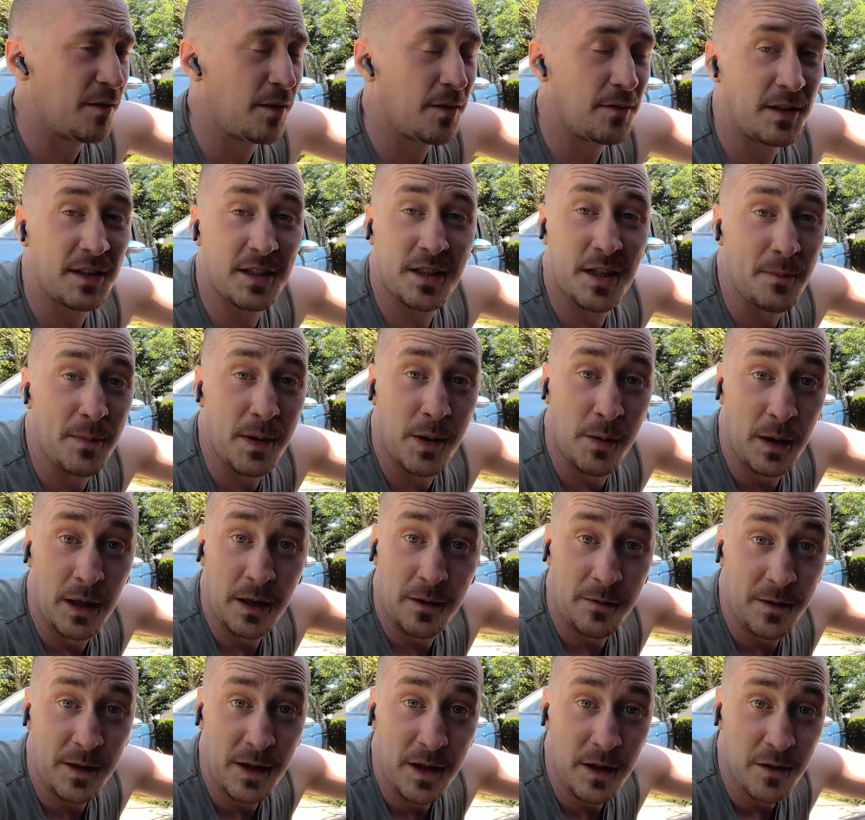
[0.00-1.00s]
it's going to be
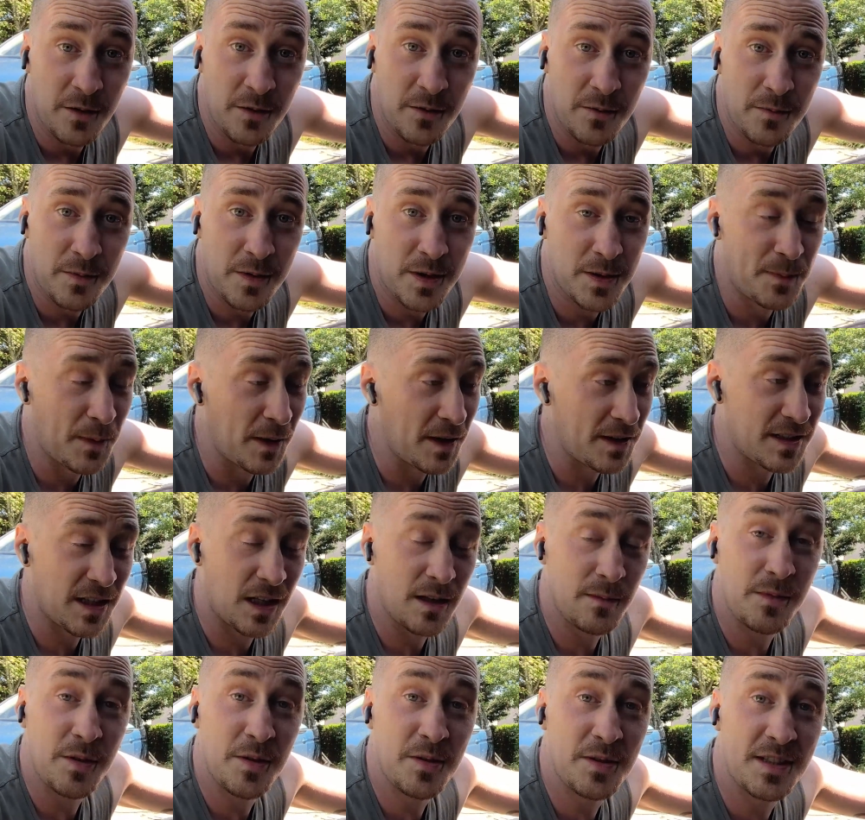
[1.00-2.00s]
quick for you, because by the
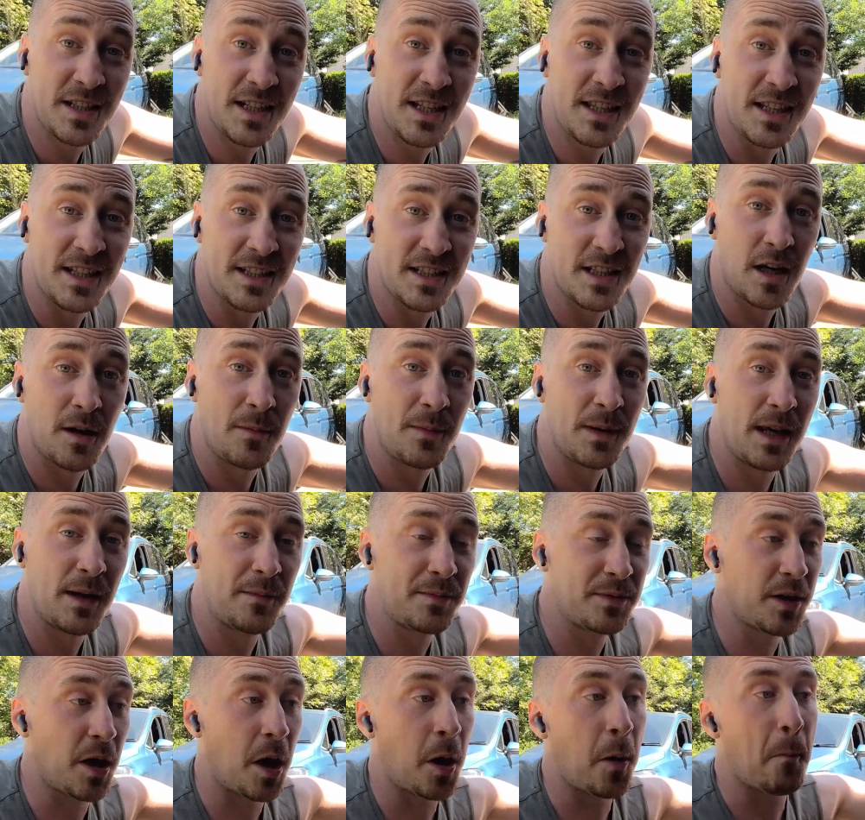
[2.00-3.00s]
time you see this, I'll be
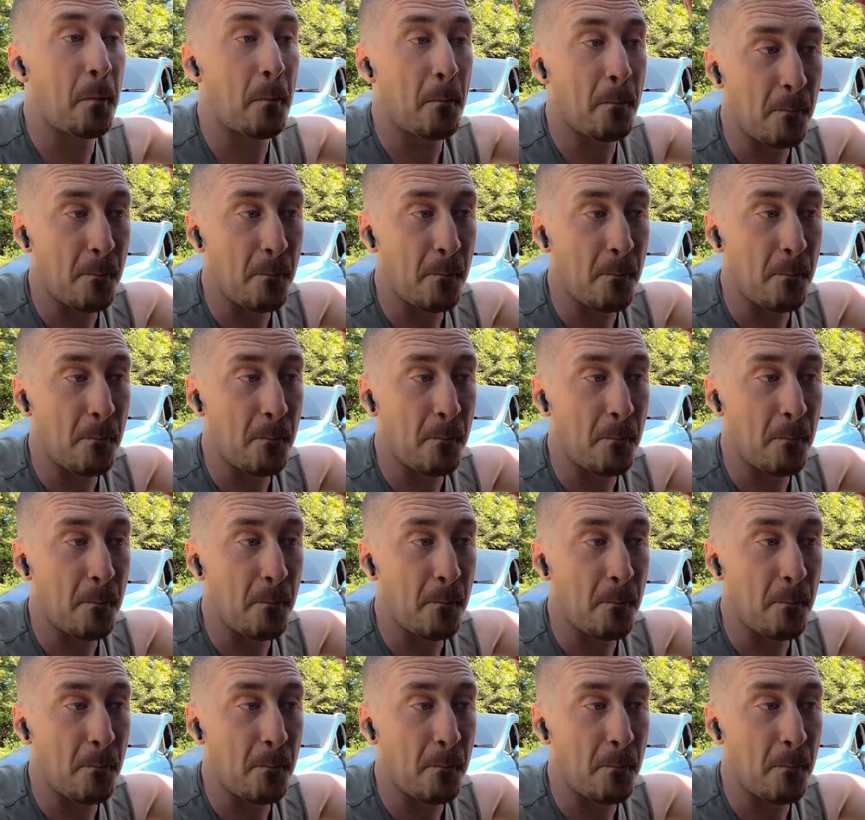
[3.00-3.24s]
able to go,